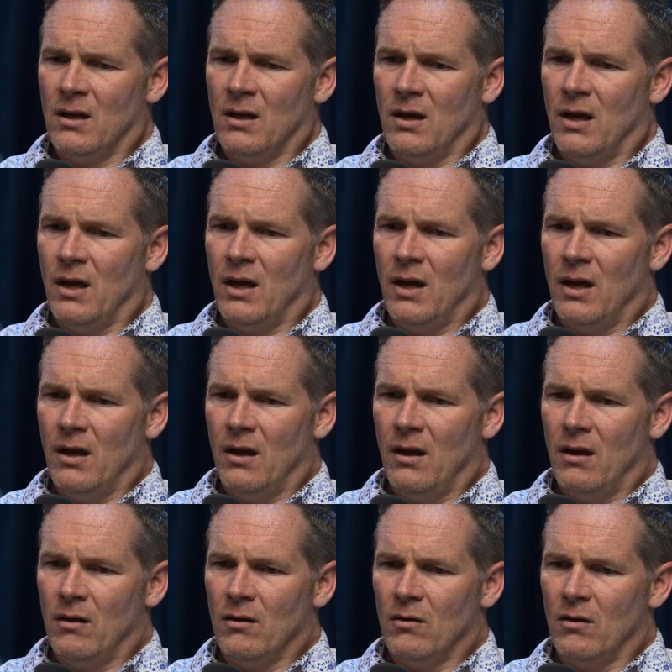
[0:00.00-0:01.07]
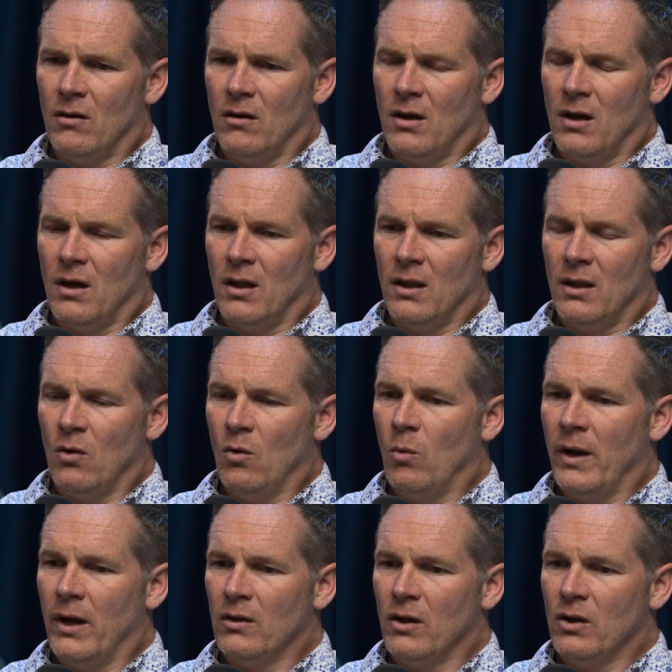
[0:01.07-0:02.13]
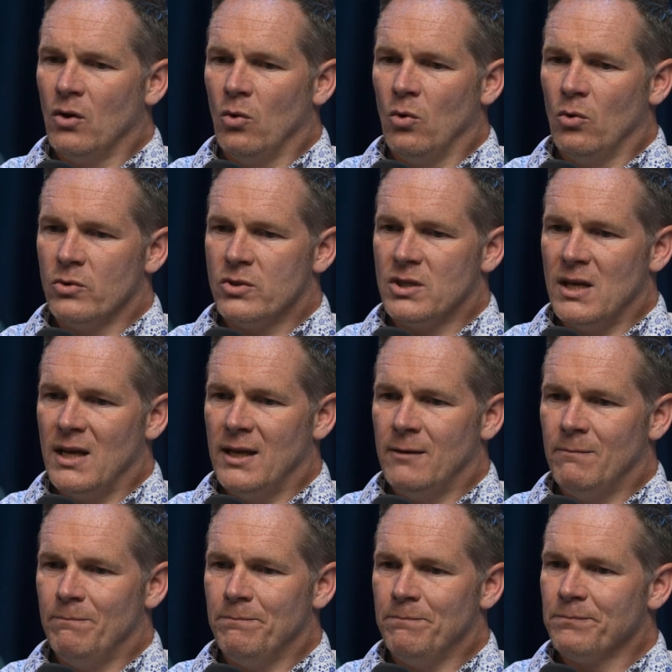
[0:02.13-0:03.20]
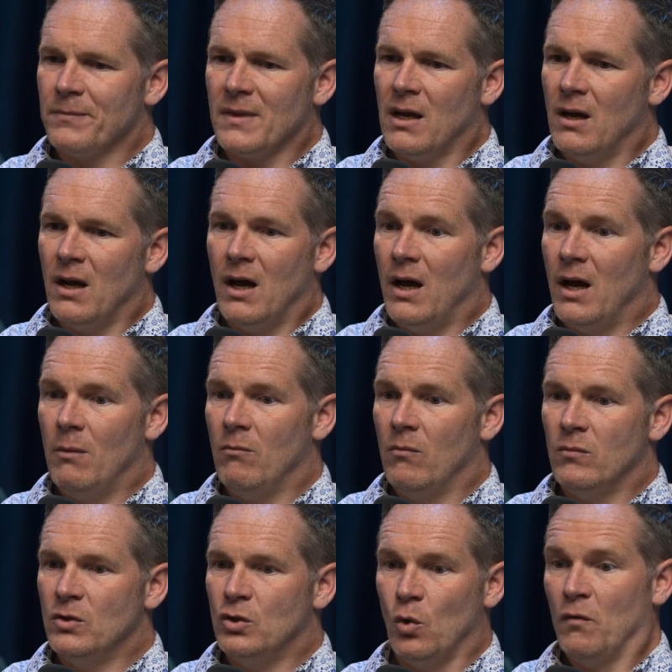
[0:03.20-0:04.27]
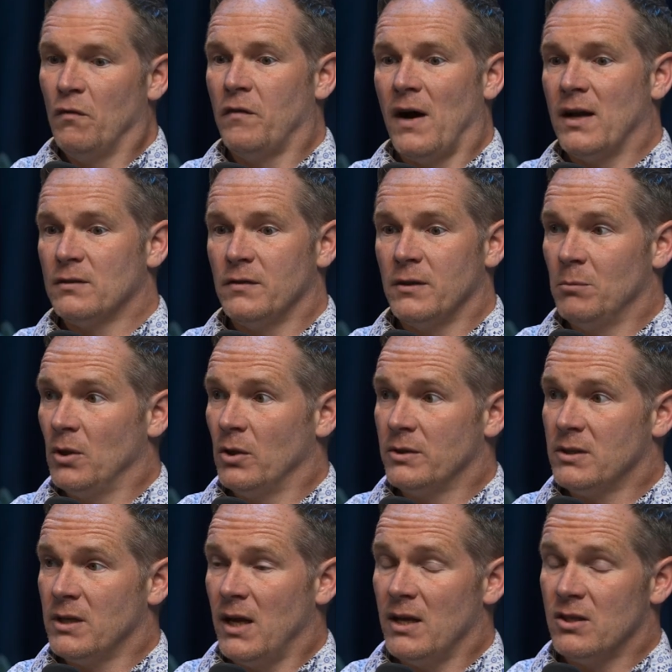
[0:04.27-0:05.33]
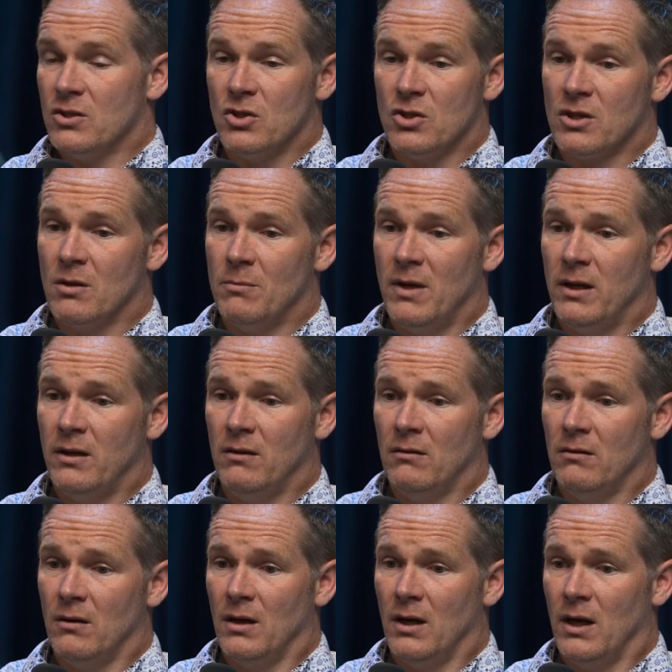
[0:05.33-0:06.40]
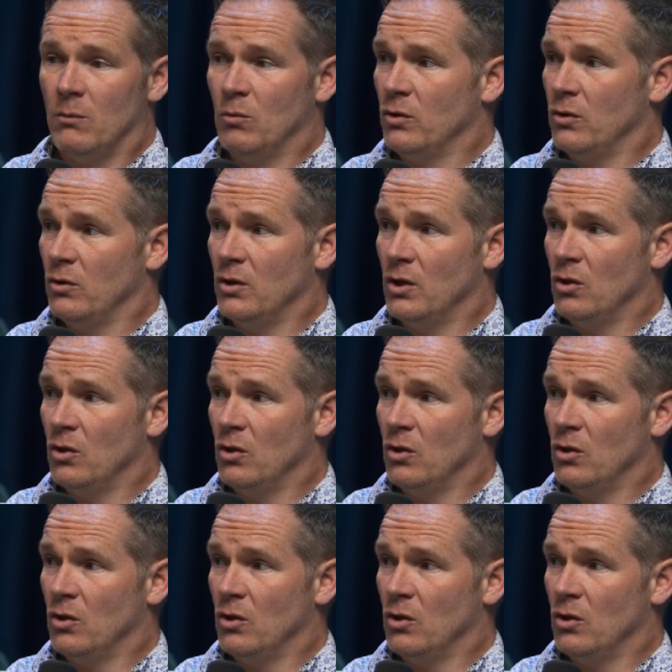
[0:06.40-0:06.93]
a little while ago, saying, don't fast for your blood test, just come in and we'll do your